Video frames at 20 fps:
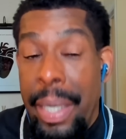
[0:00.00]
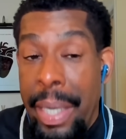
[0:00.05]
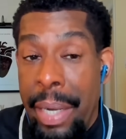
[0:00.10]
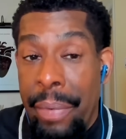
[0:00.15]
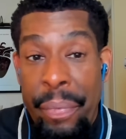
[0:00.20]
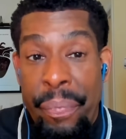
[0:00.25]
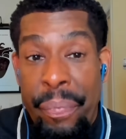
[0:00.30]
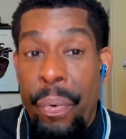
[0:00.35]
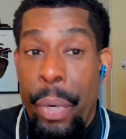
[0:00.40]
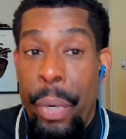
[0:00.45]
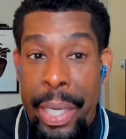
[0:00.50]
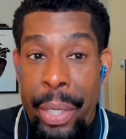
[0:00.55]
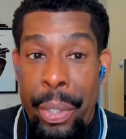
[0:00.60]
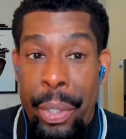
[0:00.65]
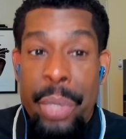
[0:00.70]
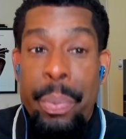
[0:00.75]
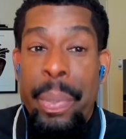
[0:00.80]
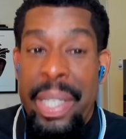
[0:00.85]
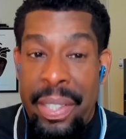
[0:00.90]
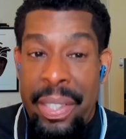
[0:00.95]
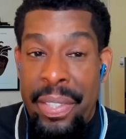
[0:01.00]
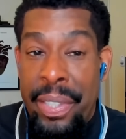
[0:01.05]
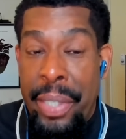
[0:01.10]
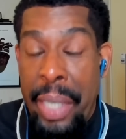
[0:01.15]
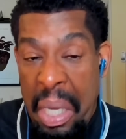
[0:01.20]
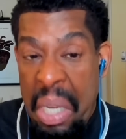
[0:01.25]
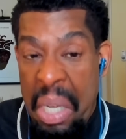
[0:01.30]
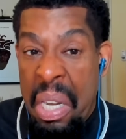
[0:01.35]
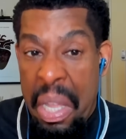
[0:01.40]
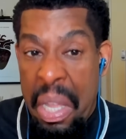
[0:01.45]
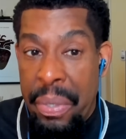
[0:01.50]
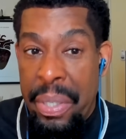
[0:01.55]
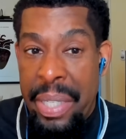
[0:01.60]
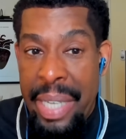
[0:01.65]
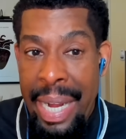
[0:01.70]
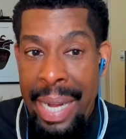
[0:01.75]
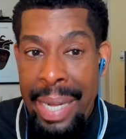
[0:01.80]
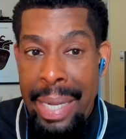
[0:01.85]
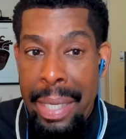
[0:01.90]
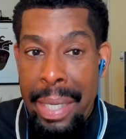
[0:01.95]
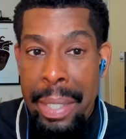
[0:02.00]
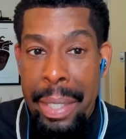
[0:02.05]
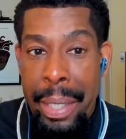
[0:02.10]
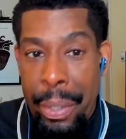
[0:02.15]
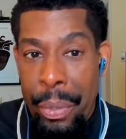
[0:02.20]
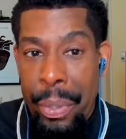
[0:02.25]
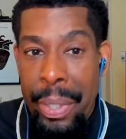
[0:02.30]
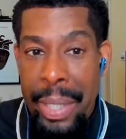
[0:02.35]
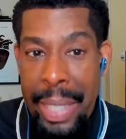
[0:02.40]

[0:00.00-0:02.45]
every four years, we stick another day in there on